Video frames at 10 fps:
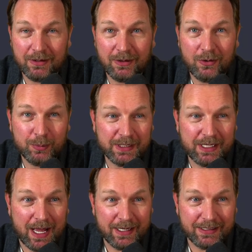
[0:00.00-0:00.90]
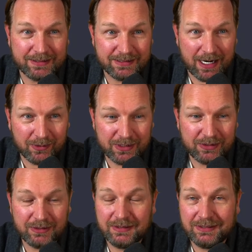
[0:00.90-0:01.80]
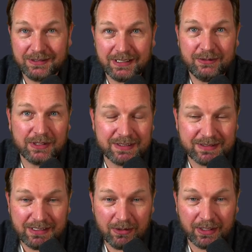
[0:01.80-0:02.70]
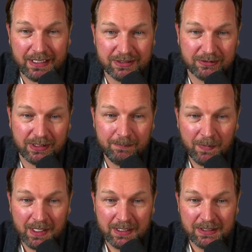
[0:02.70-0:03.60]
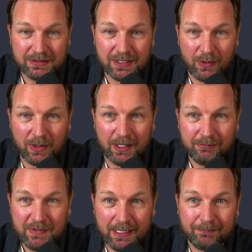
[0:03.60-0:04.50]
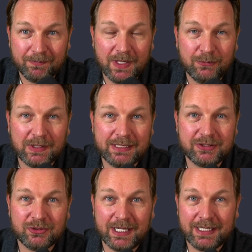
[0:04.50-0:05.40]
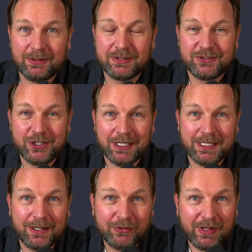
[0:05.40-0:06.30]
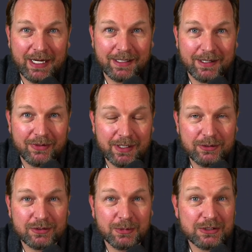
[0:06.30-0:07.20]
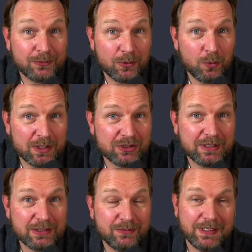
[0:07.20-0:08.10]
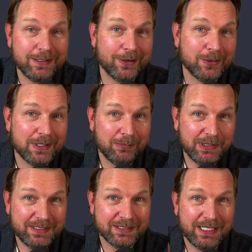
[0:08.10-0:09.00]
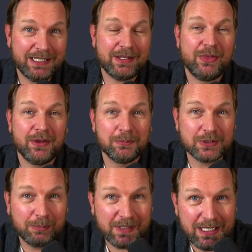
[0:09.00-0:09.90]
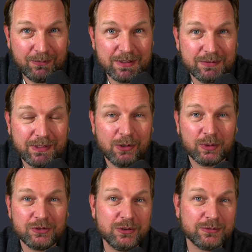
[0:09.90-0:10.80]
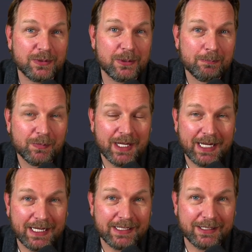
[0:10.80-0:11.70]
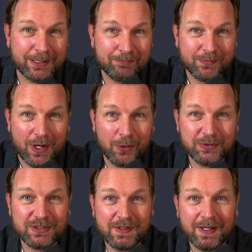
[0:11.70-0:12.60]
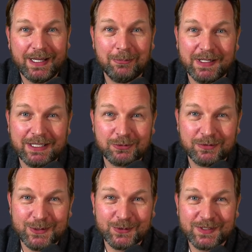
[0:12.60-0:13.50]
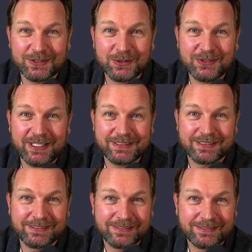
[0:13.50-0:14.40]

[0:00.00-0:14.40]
OpenAI is down, that you not even can see your history. So yeah, if you'd like to try it out, check it out. And thank you so much for watching this video. Please hit that thumbs up if this video was useful. And hope to see you in my next review. Talk soon. Cheers.